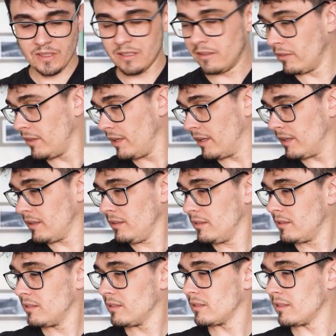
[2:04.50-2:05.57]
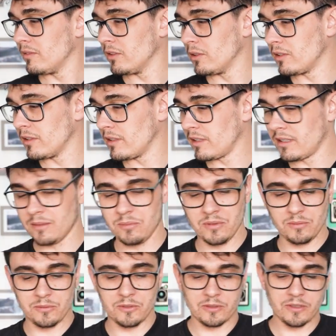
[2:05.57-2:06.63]
And then, let's have a look at
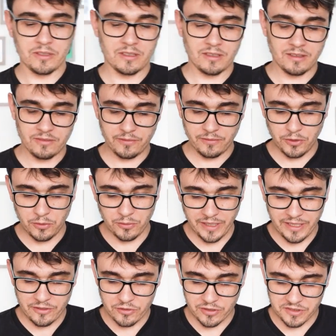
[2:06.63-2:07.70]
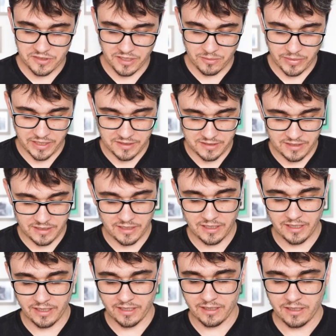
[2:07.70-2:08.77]
a few interesting bits in
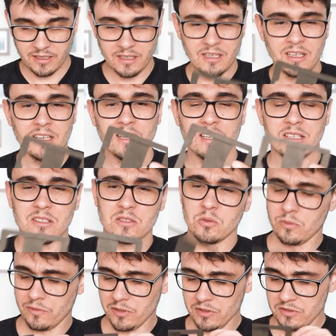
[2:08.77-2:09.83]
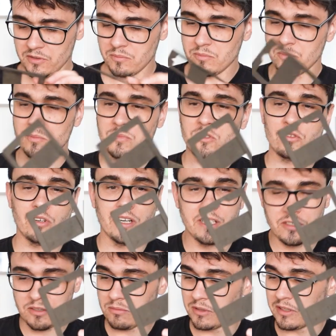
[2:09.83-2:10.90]
here. So we've got some
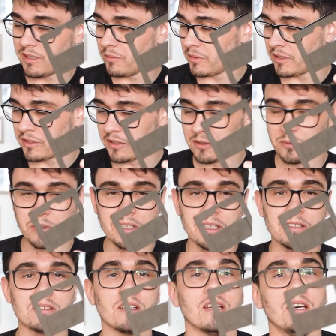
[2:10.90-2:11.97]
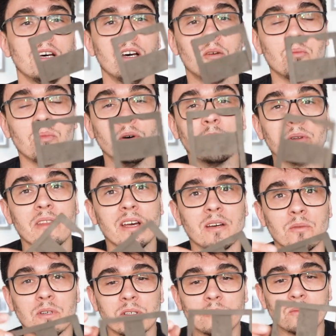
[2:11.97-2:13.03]
strange, well that one I don't know what it is, but with that
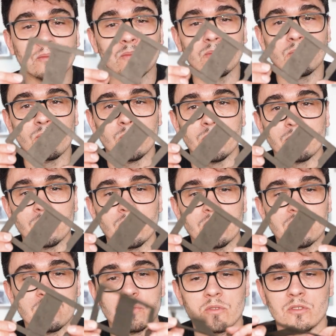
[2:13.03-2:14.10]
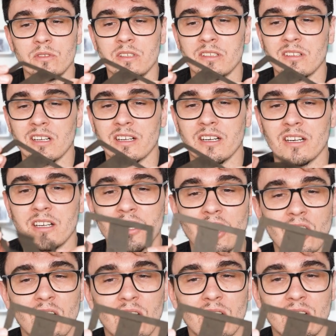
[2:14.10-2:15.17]
one, we've got some, it's like a
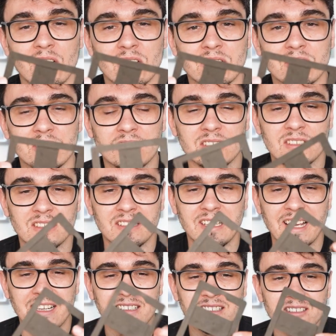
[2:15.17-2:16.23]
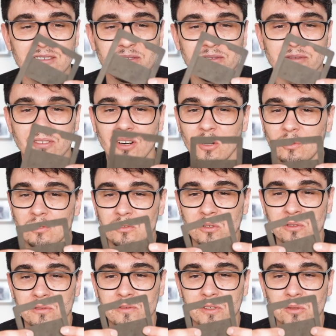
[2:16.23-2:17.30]
card negative holder or
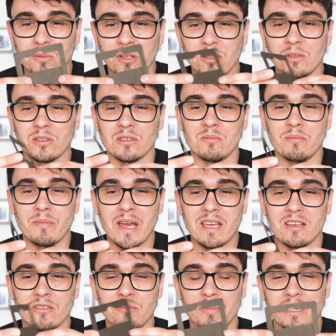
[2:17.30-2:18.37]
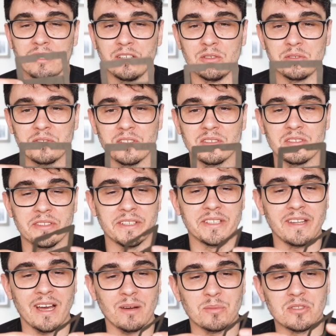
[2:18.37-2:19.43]
film holder, may have been used as an
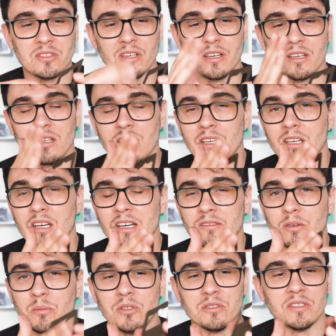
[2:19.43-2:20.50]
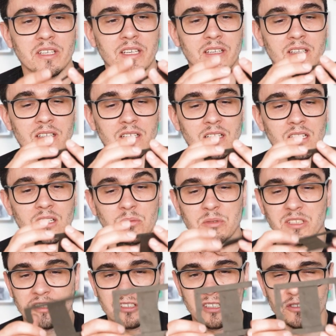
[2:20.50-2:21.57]
adapter for putting
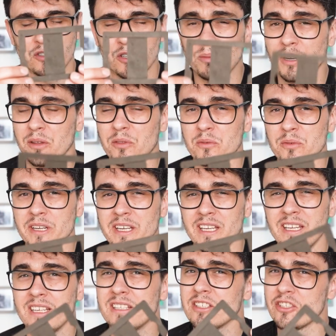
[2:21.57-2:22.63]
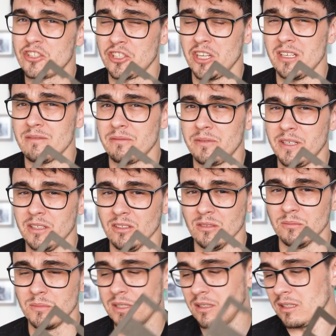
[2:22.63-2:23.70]
potentially 2x3 sheet
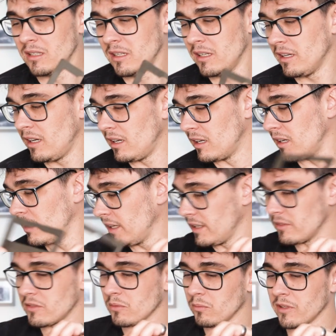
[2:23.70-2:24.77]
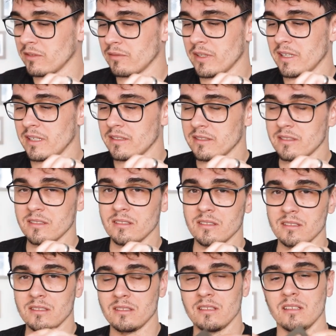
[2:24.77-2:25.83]
film into one of these
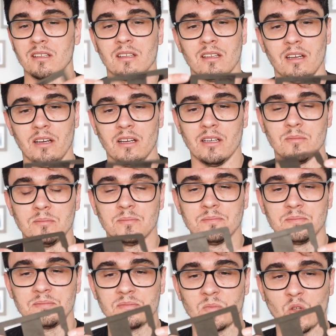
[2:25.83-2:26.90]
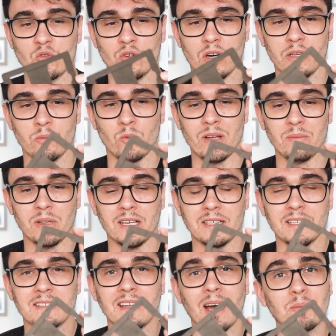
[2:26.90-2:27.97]
dry wet plate
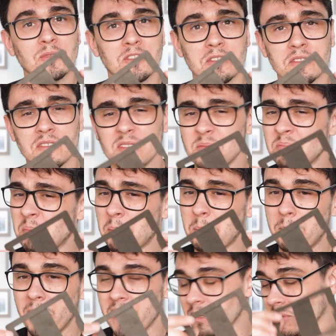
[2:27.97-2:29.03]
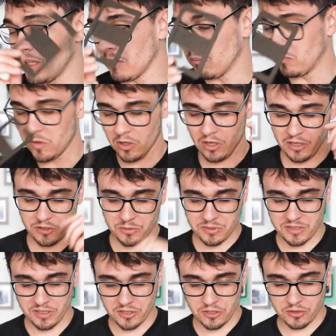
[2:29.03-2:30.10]
adapters, maybe. I'm not
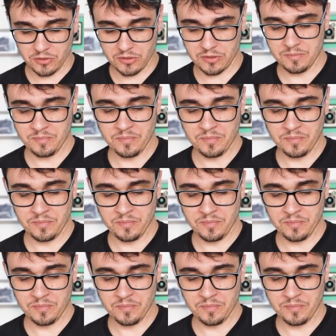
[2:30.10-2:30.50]
100% sure.